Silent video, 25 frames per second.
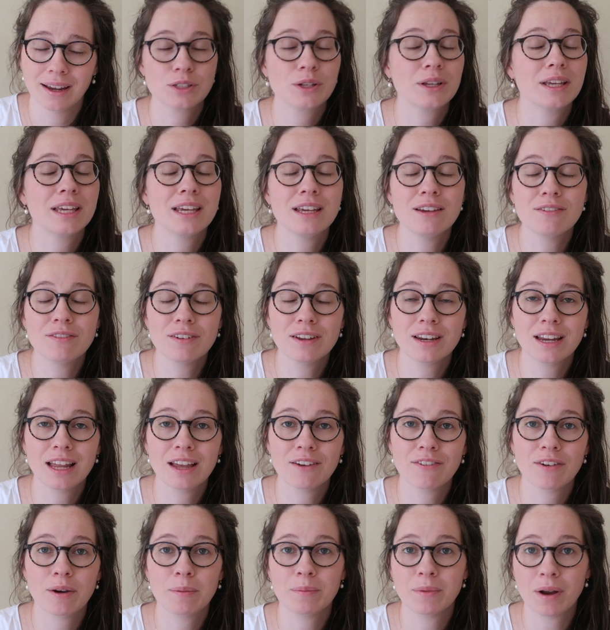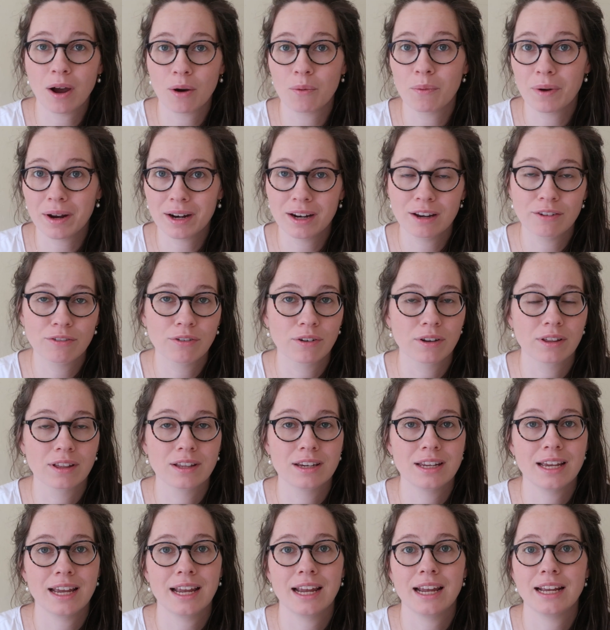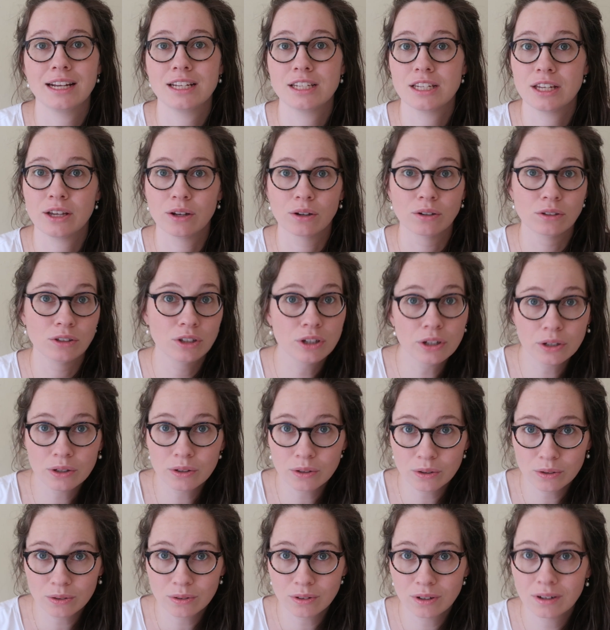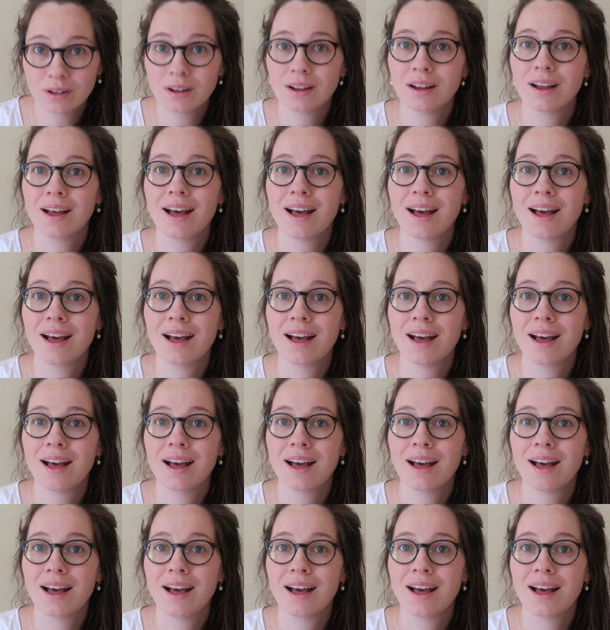So even if I'm not ready for the day till noon,